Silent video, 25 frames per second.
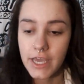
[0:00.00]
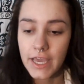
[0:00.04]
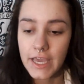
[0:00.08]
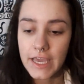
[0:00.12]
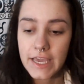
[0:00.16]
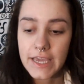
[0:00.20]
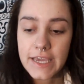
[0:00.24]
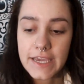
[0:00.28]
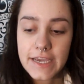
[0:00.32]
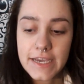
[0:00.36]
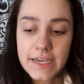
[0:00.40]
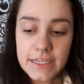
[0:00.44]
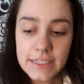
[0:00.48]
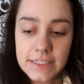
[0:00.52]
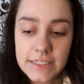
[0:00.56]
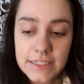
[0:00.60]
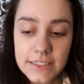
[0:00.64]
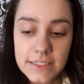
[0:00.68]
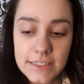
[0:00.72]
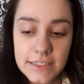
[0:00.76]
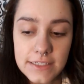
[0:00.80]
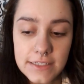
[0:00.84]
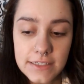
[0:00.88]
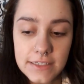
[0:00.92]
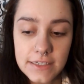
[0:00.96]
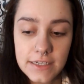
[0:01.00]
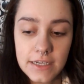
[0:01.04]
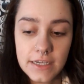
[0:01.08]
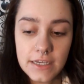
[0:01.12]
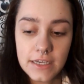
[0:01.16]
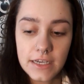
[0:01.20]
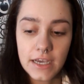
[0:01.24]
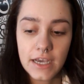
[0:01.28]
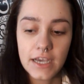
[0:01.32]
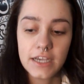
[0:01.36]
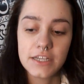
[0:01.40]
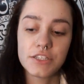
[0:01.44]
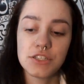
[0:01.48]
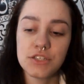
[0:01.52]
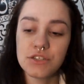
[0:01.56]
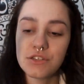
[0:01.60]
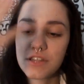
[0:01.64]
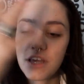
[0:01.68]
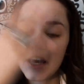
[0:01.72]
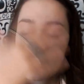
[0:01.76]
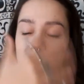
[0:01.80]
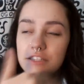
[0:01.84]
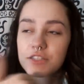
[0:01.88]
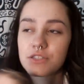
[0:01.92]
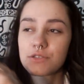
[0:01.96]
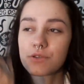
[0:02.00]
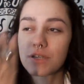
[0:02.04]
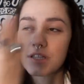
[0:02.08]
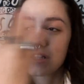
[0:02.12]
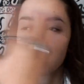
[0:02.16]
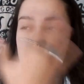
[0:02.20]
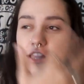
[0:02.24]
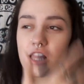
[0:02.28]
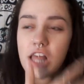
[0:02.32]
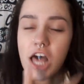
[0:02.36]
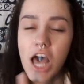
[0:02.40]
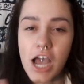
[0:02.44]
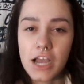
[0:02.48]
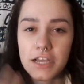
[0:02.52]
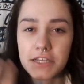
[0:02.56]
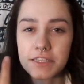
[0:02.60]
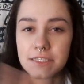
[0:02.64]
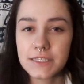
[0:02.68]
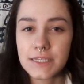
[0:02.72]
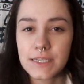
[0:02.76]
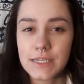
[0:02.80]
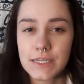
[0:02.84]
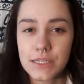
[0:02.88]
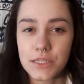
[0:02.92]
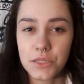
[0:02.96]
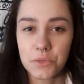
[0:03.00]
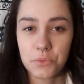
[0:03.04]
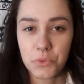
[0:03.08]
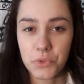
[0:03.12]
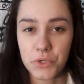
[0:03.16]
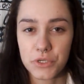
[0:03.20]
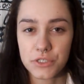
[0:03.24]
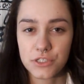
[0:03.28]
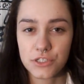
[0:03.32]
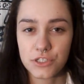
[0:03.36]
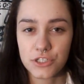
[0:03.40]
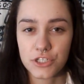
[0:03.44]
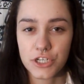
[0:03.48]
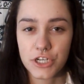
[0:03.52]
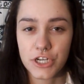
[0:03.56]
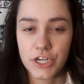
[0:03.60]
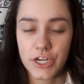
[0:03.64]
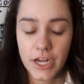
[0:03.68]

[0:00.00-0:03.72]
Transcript: And I do that so it locks in the moisture,